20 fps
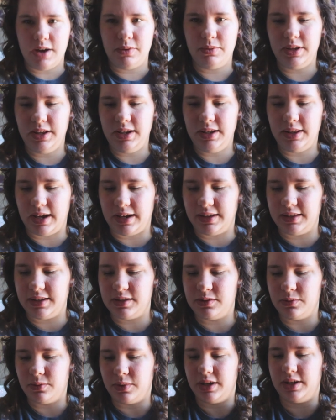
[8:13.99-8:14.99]
I really like
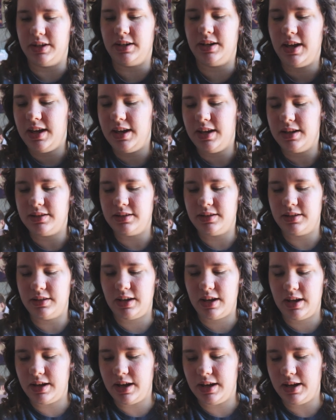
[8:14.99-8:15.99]
this one. It
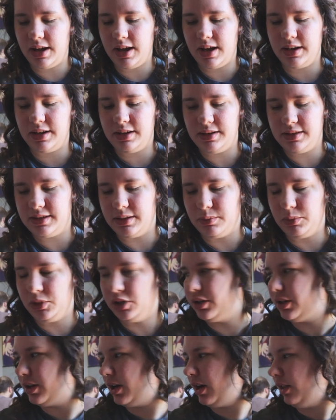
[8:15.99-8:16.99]
kind of had a
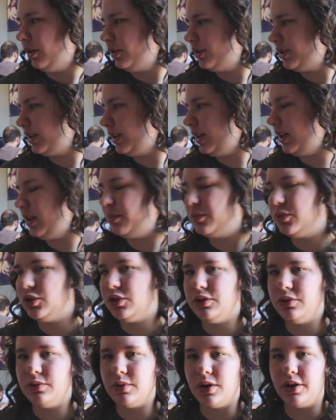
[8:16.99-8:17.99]
similar color scheme
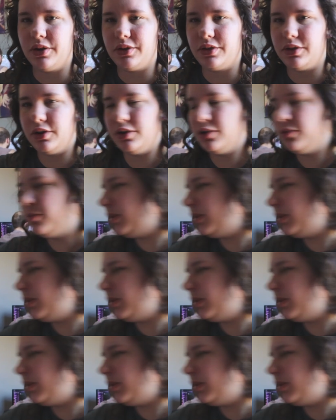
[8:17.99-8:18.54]
to our third